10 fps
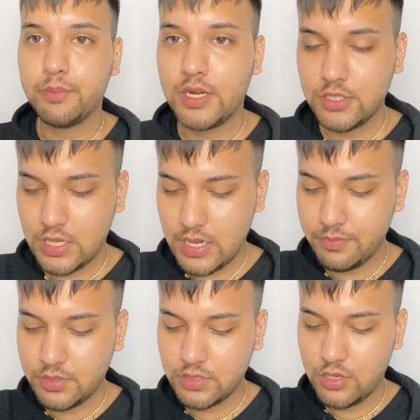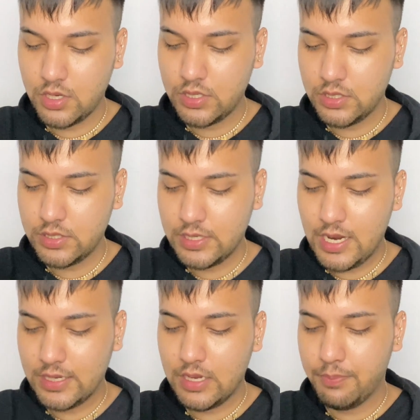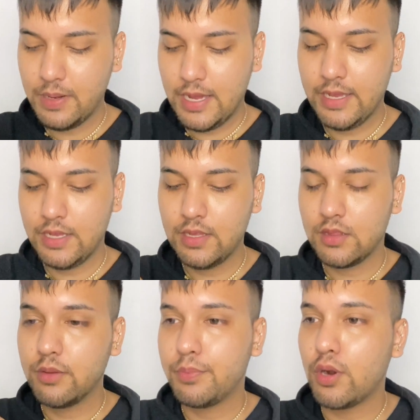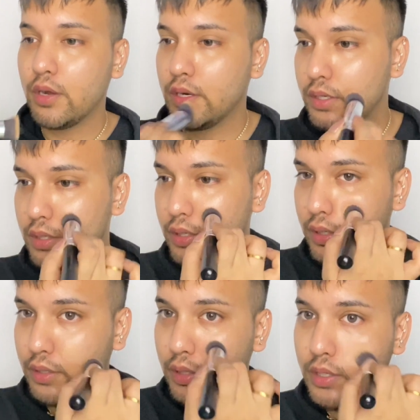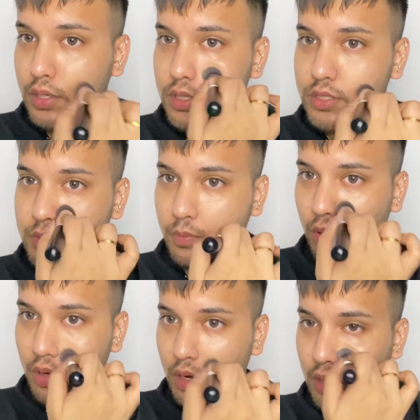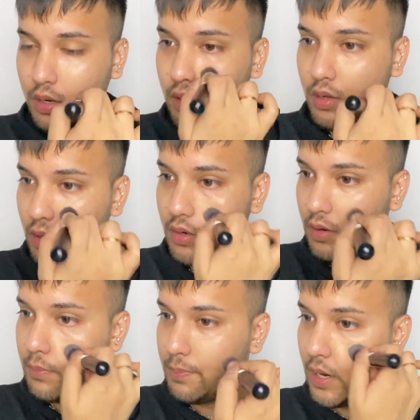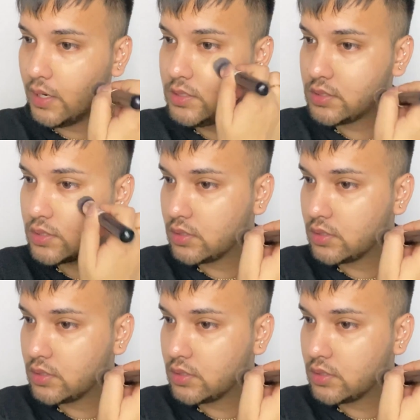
brush, I'm just gonna start applying the product in small parts.